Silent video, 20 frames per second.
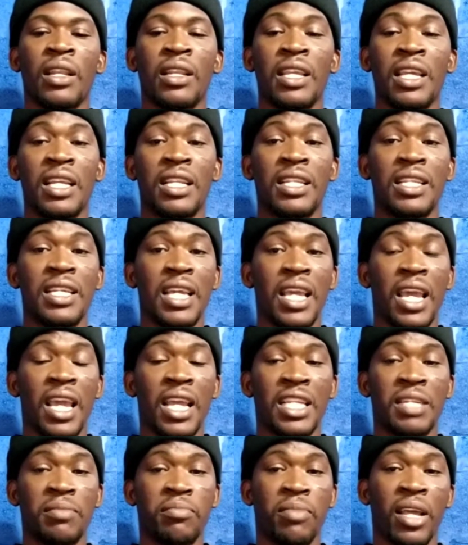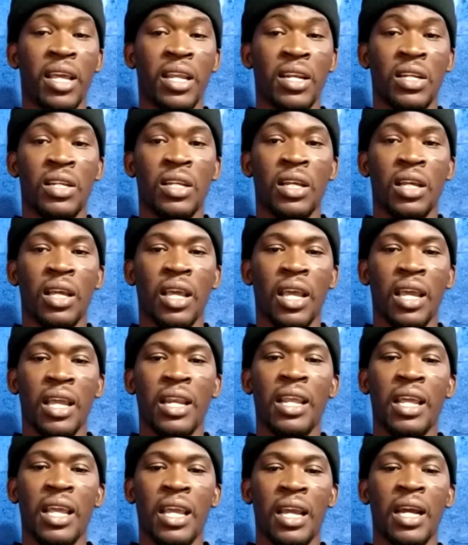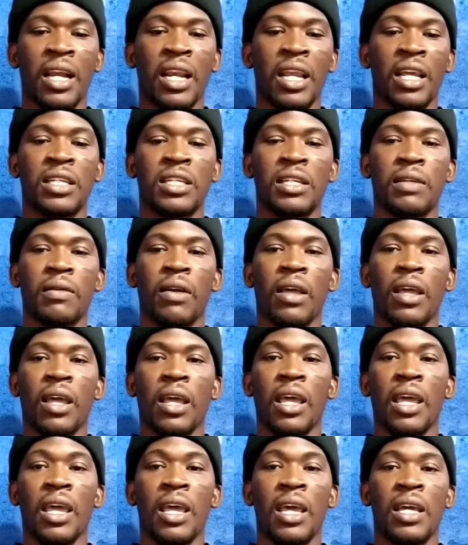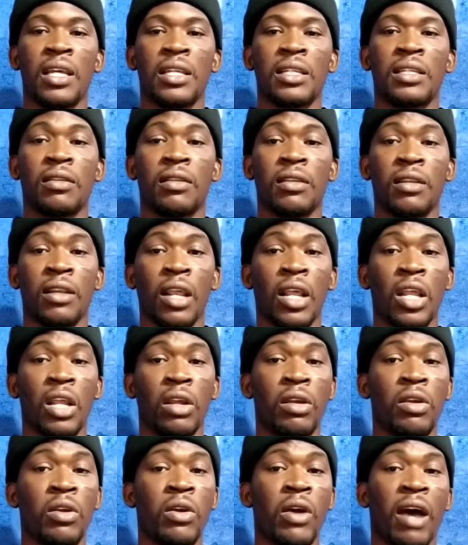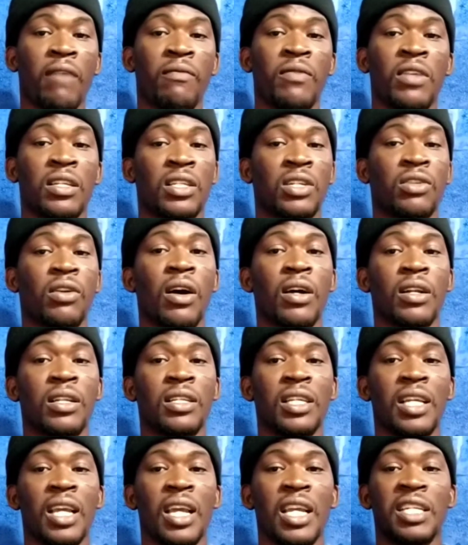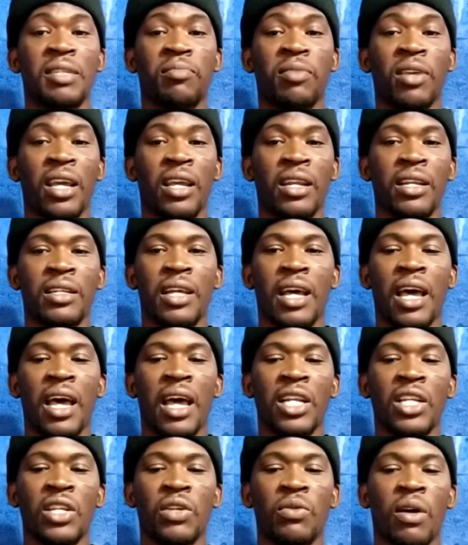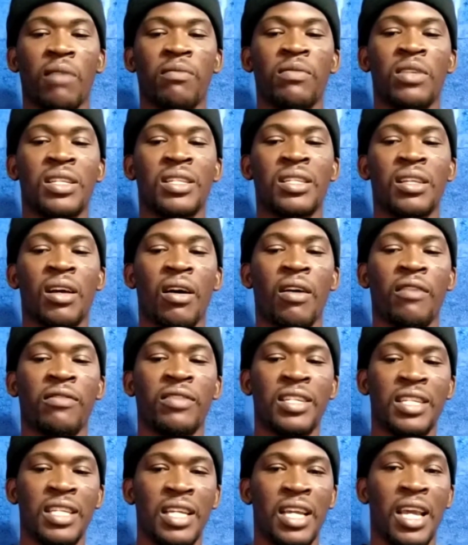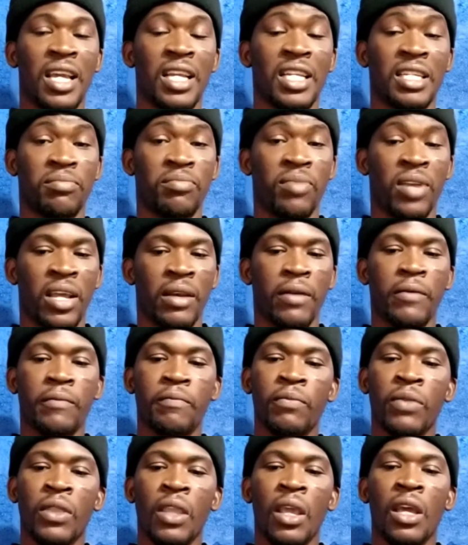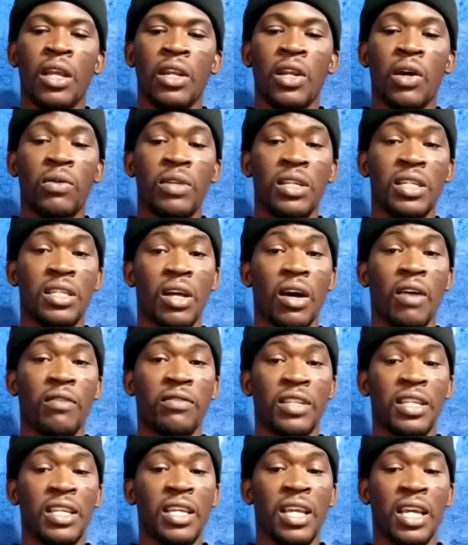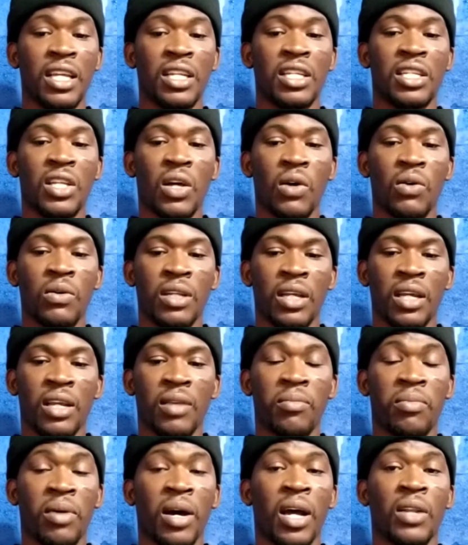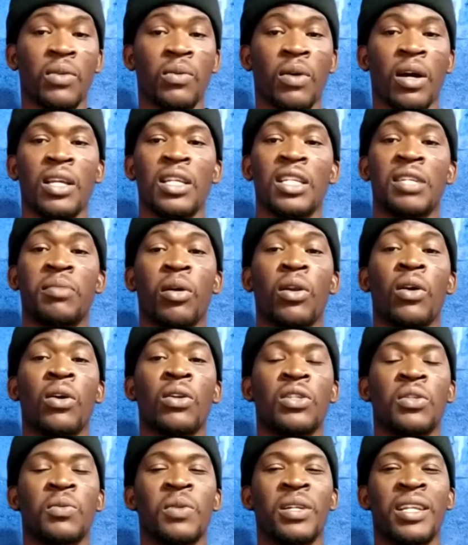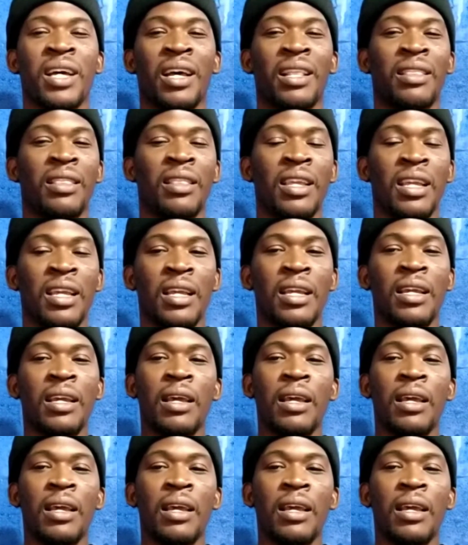The TH blend in English is, you have the strong TH blend and you have the soft TH blend. Now the soft TH sound in Patwa is pronounced with a D.